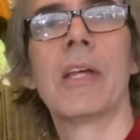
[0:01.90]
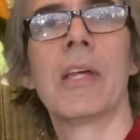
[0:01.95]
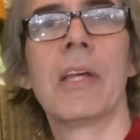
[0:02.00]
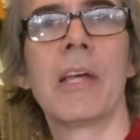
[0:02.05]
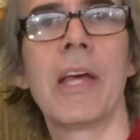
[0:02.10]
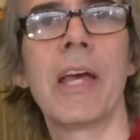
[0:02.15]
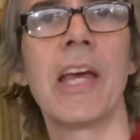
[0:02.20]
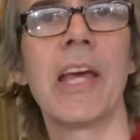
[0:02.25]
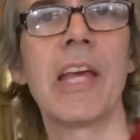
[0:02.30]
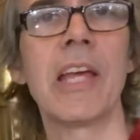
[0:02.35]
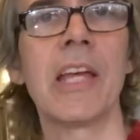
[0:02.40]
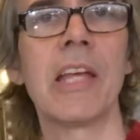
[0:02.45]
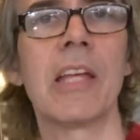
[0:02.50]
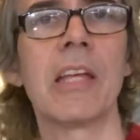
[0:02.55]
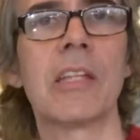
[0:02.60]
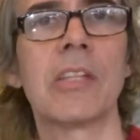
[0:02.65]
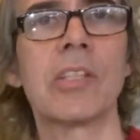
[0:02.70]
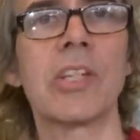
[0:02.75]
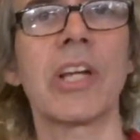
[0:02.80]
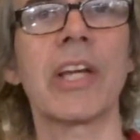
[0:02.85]
Hey,
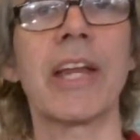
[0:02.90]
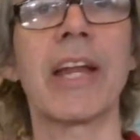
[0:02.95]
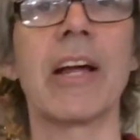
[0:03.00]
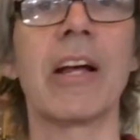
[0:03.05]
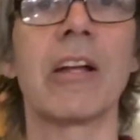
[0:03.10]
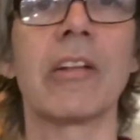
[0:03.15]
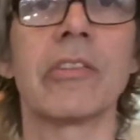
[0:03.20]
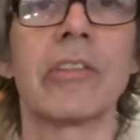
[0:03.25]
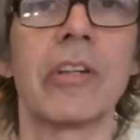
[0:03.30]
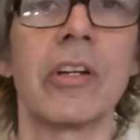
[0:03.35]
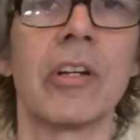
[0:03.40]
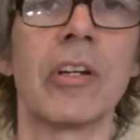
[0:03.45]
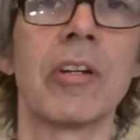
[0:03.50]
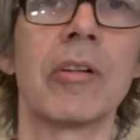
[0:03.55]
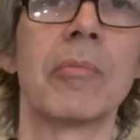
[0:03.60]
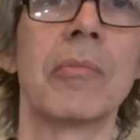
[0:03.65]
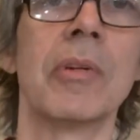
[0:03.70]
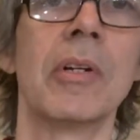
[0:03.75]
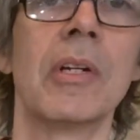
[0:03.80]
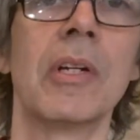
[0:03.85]
check it out.
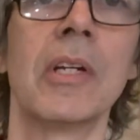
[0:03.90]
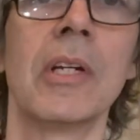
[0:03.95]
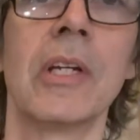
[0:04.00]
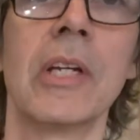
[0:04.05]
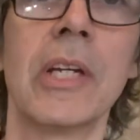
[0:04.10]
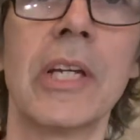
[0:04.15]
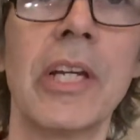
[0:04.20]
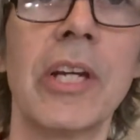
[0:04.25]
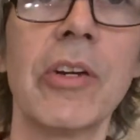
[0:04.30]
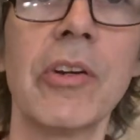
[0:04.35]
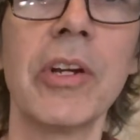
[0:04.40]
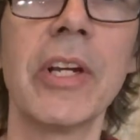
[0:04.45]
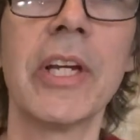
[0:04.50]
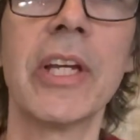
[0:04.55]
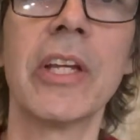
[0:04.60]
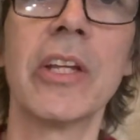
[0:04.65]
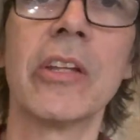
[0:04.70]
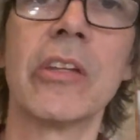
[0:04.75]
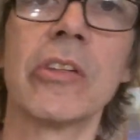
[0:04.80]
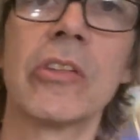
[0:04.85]
Here
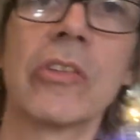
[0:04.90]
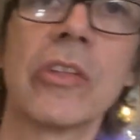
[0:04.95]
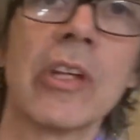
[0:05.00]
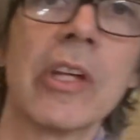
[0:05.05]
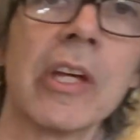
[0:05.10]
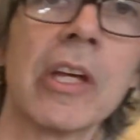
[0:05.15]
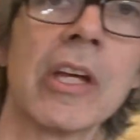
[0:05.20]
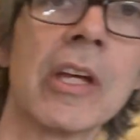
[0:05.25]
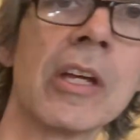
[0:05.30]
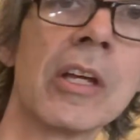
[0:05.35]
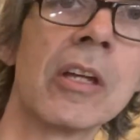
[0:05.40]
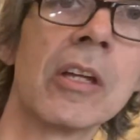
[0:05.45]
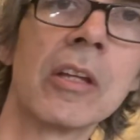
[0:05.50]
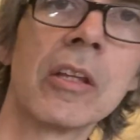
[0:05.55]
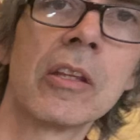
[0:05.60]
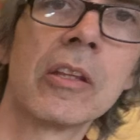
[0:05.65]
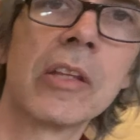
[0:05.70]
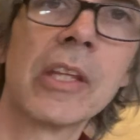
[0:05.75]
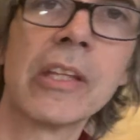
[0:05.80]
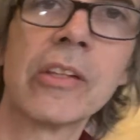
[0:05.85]
is
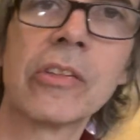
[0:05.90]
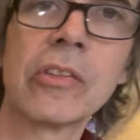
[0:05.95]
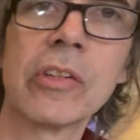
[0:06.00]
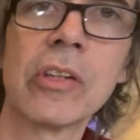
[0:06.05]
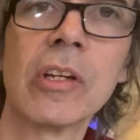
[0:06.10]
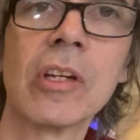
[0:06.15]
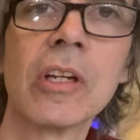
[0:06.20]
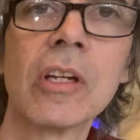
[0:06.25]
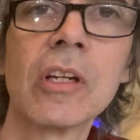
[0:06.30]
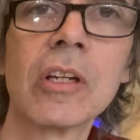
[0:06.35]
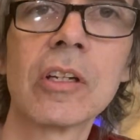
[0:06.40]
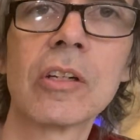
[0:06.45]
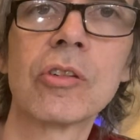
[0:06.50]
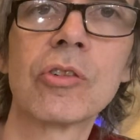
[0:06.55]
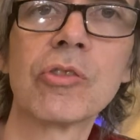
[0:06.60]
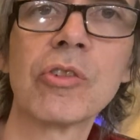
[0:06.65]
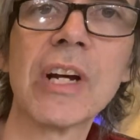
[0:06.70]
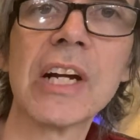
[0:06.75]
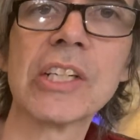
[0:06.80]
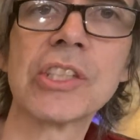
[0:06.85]
this
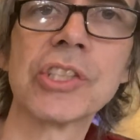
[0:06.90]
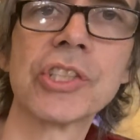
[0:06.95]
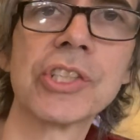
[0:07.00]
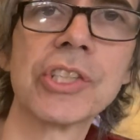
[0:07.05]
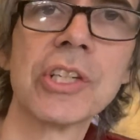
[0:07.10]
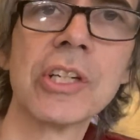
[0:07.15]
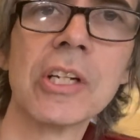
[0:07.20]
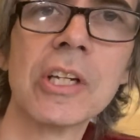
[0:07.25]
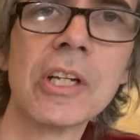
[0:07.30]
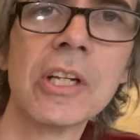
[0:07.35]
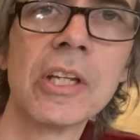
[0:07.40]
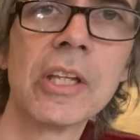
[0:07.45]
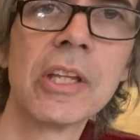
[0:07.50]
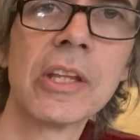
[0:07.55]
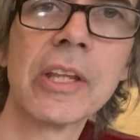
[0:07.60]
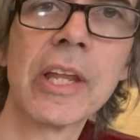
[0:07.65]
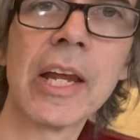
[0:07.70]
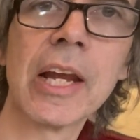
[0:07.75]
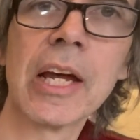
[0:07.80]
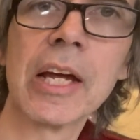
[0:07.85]
Gretsch
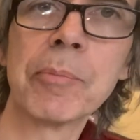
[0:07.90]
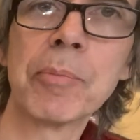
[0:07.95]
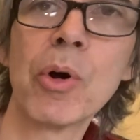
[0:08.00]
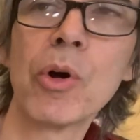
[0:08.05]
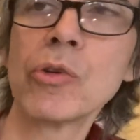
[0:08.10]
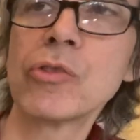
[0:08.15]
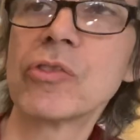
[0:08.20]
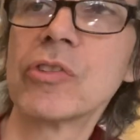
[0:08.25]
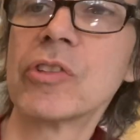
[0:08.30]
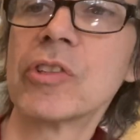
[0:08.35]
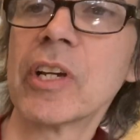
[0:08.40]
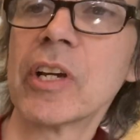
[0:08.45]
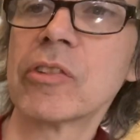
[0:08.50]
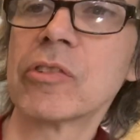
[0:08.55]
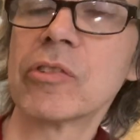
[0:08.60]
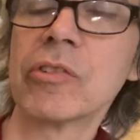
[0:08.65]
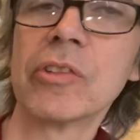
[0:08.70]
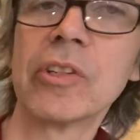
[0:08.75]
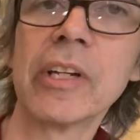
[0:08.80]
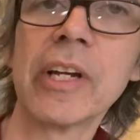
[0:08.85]
that I posted
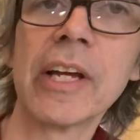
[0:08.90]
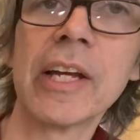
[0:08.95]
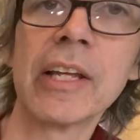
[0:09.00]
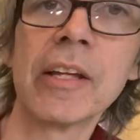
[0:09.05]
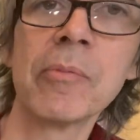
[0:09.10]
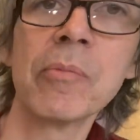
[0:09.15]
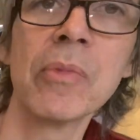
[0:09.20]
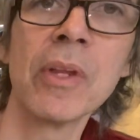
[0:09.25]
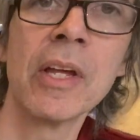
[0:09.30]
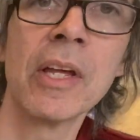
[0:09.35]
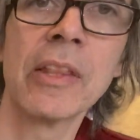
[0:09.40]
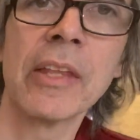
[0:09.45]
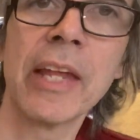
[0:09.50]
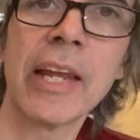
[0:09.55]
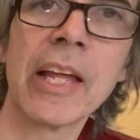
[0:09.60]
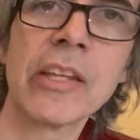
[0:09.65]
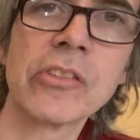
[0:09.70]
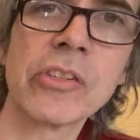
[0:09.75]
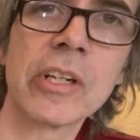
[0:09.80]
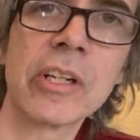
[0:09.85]
yesterday that
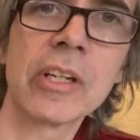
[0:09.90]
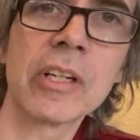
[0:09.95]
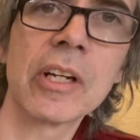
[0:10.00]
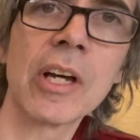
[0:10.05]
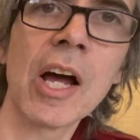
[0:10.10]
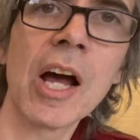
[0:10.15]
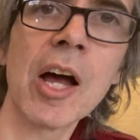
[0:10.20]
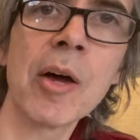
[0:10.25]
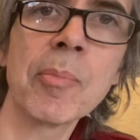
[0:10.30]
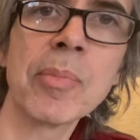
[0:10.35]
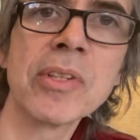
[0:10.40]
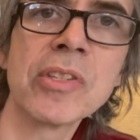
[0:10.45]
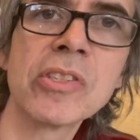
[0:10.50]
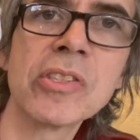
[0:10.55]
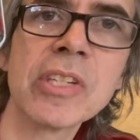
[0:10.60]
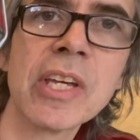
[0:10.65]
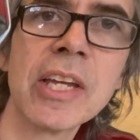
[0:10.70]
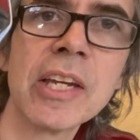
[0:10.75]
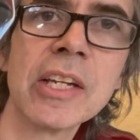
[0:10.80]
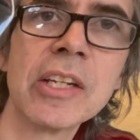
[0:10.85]
has a
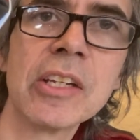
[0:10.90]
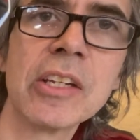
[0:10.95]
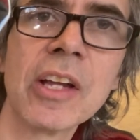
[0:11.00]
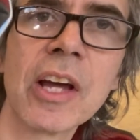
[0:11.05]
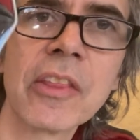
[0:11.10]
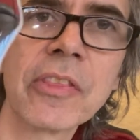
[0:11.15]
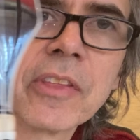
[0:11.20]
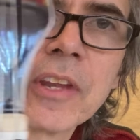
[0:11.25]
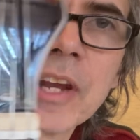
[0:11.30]
compensated nut that